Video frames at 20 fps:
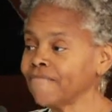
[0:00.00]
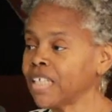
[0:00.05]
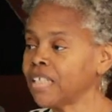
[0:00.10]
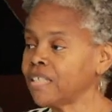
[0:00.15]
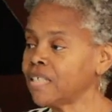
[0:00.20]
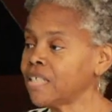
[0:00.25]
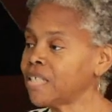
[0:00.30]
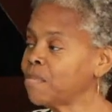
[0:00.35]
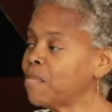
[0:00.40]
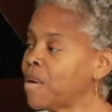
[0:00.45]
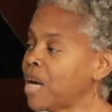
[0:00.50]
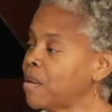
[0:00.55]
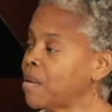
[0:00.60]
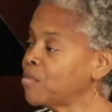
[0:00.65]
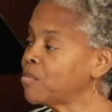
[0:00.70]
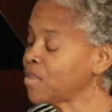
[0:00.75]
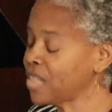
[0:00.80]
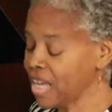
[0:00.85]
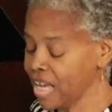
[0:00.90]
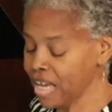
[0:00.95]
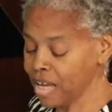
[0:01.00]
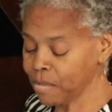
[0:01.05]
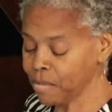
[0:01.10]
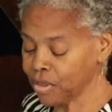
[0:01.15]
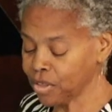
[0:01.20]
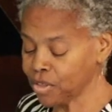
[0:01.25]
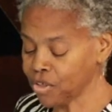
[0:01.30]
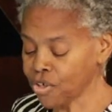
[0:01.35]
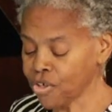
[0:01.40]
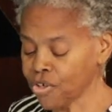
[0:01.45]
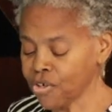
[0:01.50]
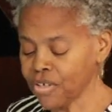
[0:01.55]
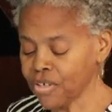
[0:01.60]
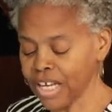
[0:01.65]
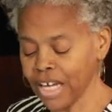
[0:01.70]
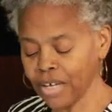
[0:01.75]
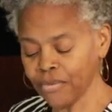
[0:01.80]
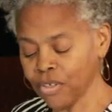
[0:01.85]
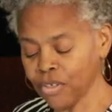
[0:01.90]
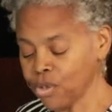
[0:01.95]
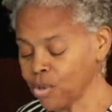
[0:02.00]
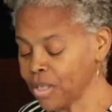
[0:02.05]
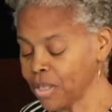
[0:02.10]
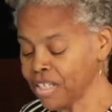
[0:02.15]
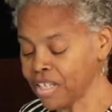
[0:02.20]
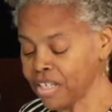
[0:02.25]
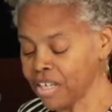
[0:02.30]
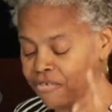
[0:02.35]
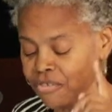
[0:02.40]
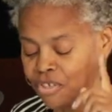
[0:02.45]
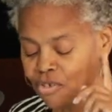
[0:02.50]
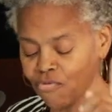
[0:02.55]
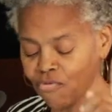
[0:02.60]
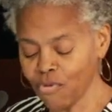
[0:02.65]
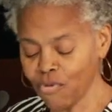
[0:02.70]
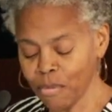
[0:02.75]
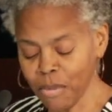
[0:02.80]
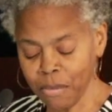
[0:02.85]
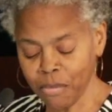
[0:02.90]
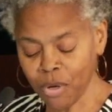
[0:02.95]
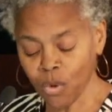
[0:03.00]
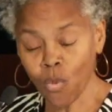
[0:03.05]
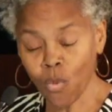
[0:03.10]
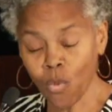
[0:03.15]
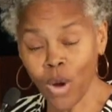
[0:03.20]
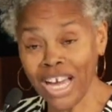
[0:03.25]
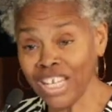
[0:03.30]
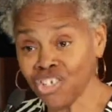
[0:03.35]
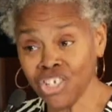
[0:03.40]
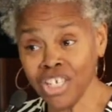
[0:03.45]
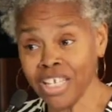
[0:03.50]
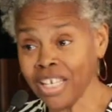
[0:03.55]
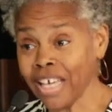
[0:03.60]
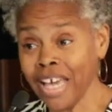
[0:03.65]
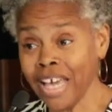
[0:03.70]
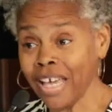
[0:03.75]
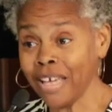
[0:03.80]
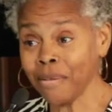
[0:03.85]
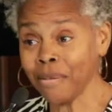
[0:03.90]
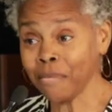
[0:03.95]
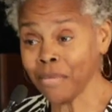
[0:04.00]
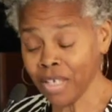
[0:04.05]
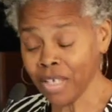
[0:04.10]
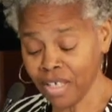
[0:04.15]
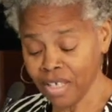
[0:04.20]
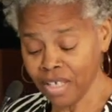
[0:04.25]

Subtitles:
This mom was able to turn down the noise enough to remember why she came